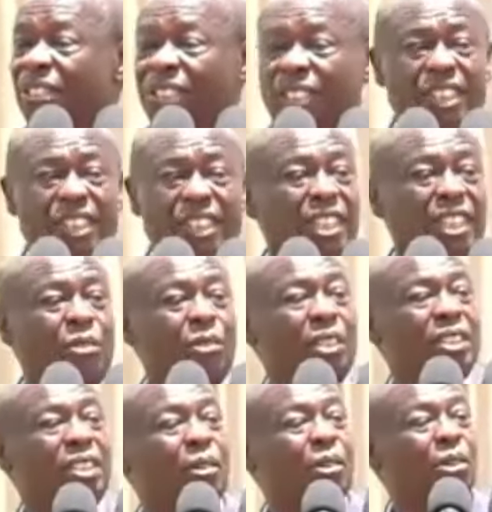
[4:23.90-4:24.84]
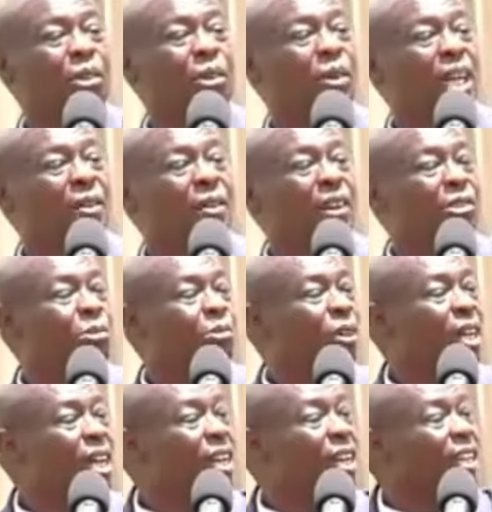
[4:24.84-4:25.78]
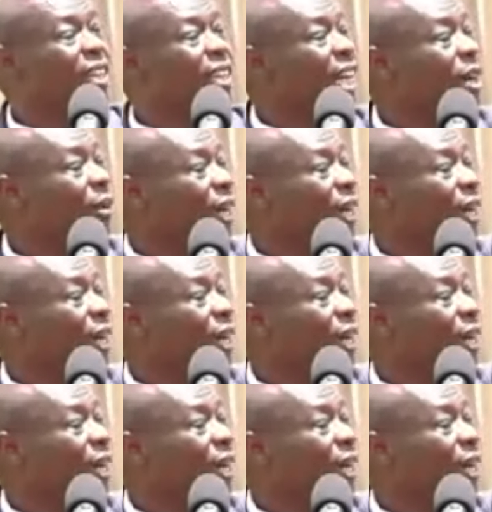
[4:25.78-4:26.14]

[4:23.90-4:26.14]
Sisi tulichaguliwa na watu wengi